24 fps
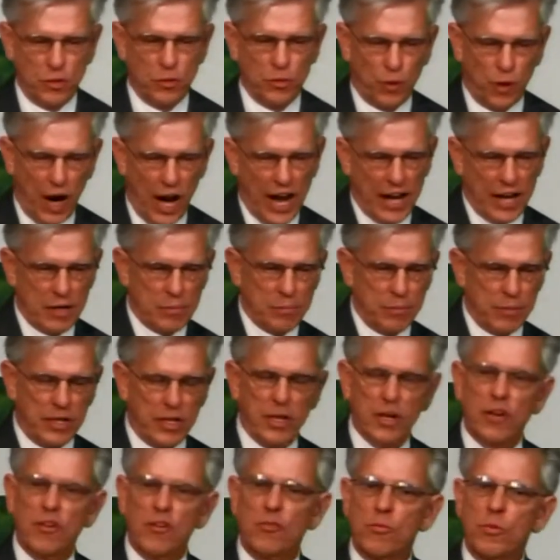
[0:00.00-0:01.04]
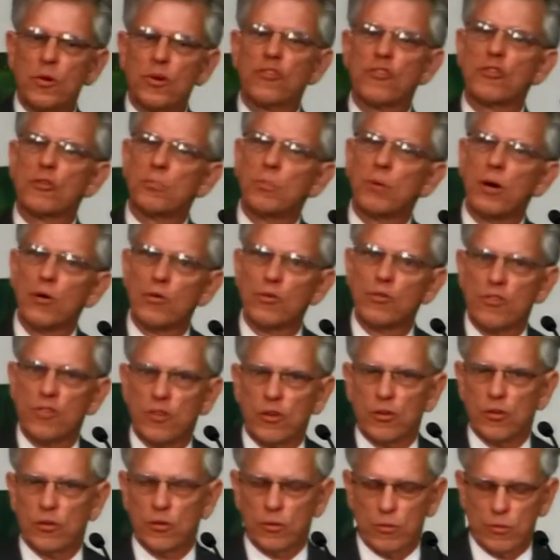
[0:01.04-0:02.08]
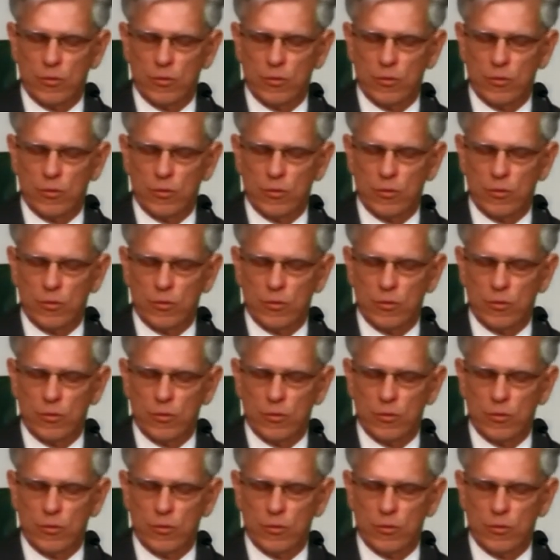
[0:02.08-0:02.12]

right because we're supposed to,